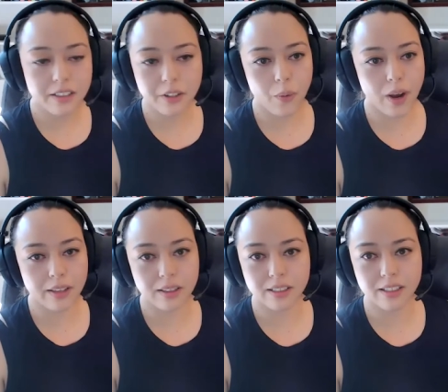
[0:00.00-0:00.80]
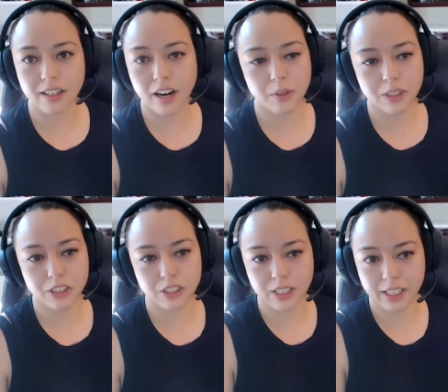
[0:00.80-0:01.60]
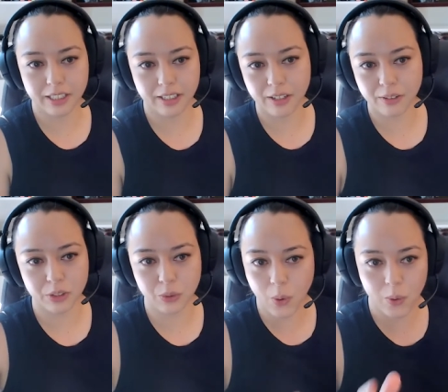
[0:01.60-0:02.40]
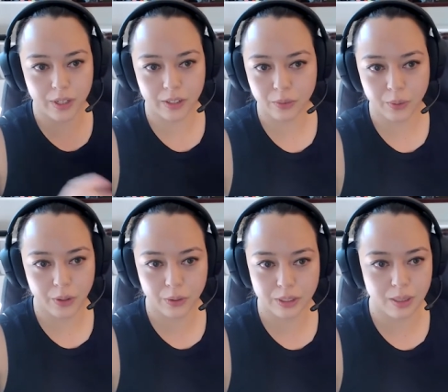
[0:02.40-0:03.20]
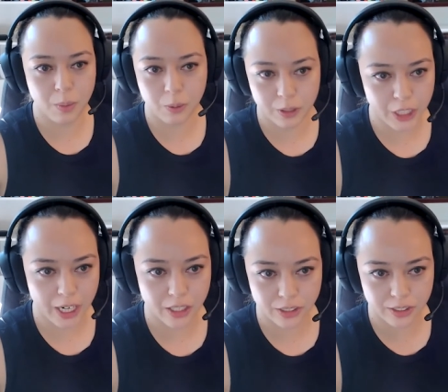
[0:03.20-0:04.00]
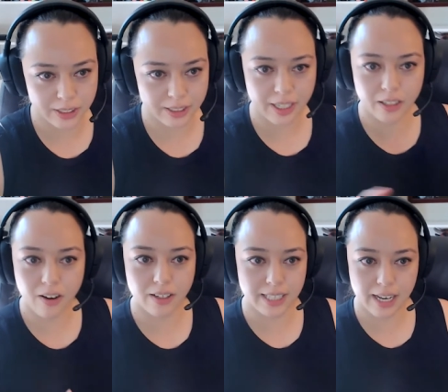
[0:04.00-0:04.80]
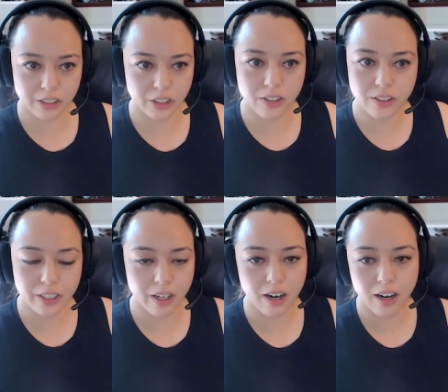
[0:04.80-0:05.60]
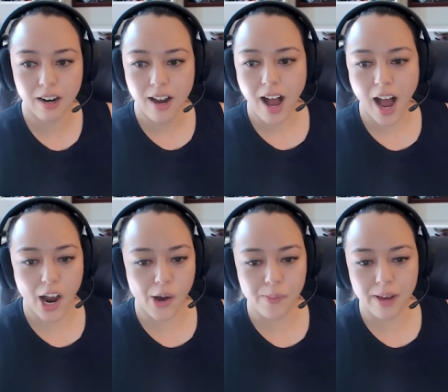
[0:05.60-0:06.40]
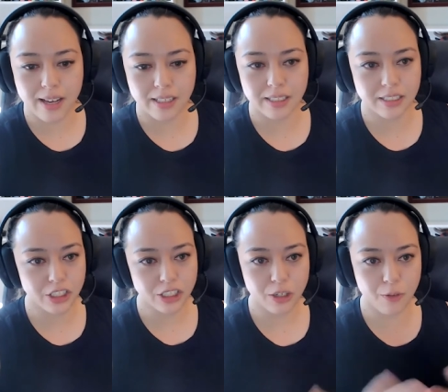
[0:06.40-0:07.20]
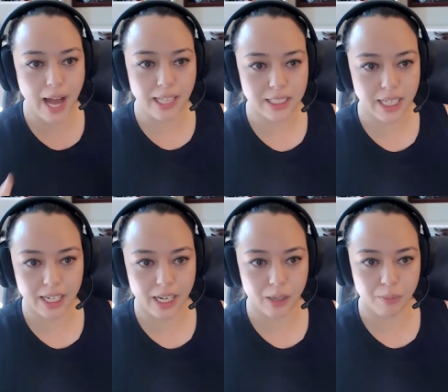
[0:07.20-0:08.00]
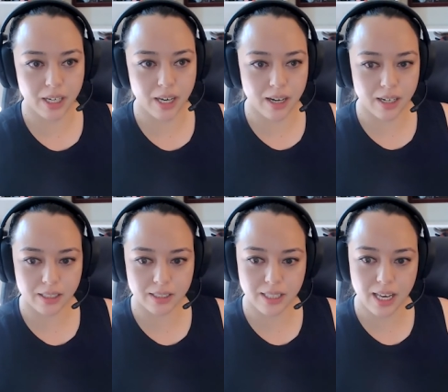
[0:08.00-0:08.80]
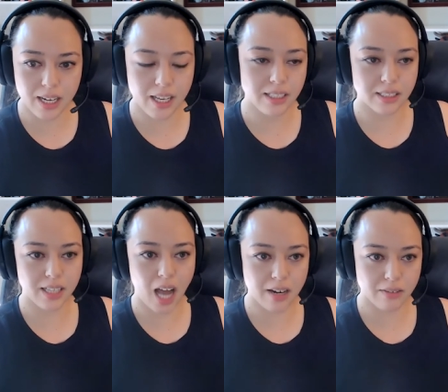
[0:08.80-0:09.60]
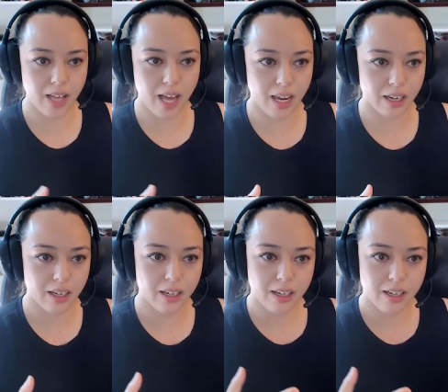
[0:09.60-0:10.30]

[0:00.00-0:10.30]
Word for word: you know i think i was just like kind of scrolling through some of the channels like content earlier um, and it's just so fascinating because it is kind of like